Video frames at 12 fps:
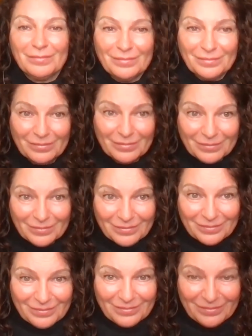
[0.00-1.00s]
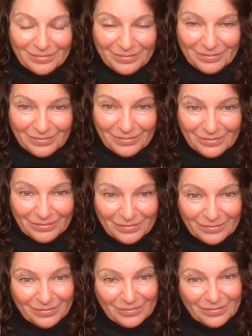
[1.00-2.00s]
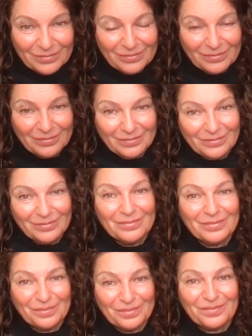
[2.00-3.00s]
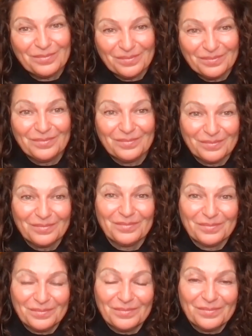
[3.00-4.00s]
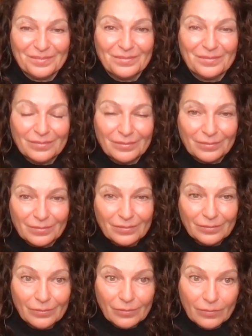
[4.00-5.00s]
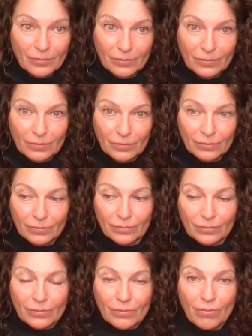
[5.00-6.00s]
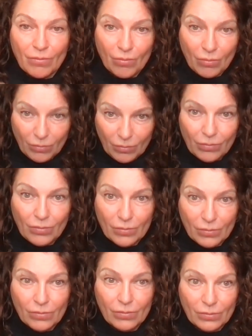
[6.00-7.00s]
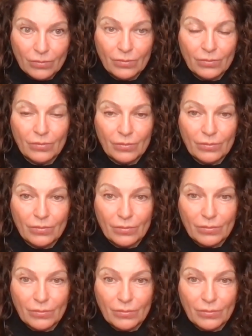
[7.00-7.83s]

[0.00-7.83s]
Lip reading: (silent)